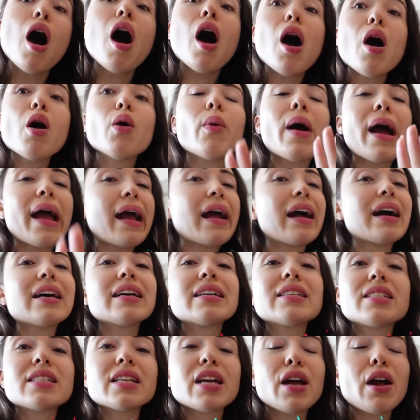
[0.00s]
Oh,
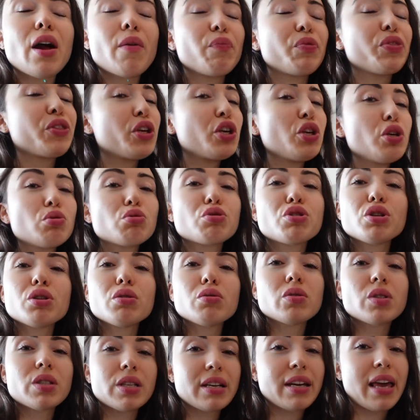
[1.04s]
and the
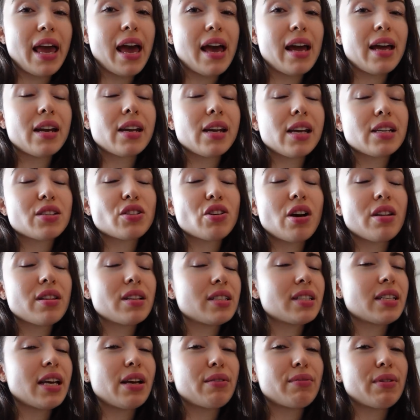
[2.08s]
Youtooz again is on the
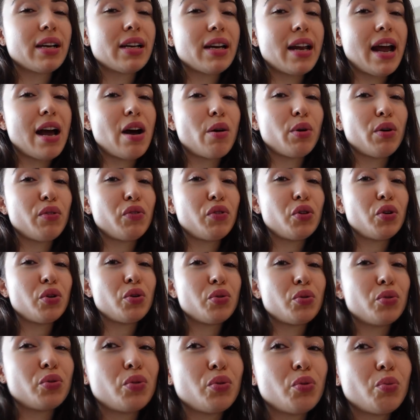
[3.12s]
site right now if
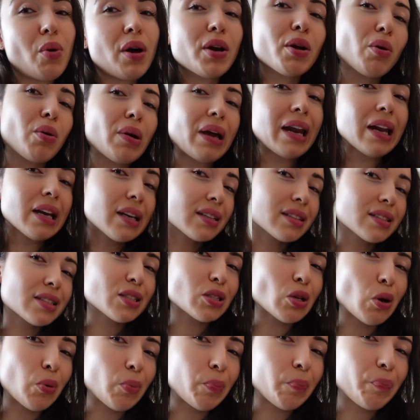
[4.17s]
you want to go get it.
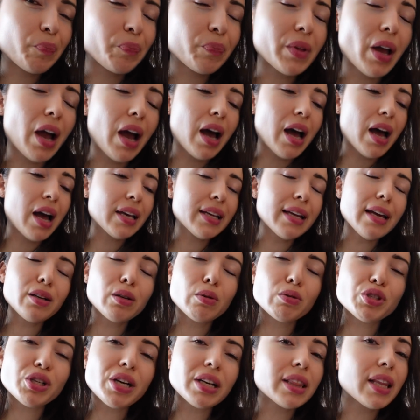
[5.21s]
So uh, yeah,
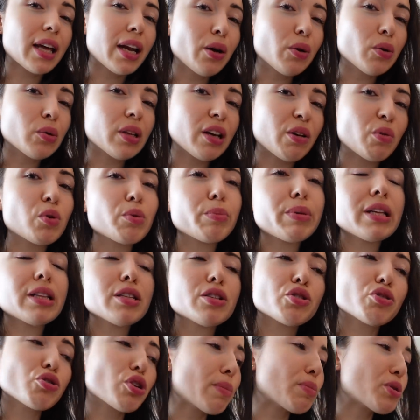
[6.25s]
go check that out. Link will be in
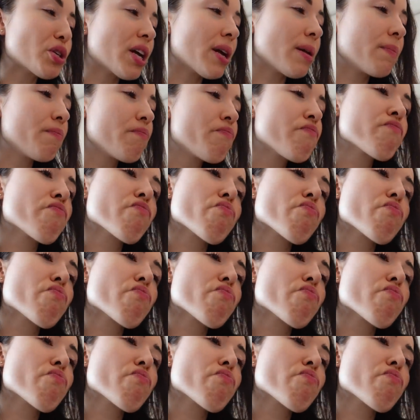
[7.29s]
the description.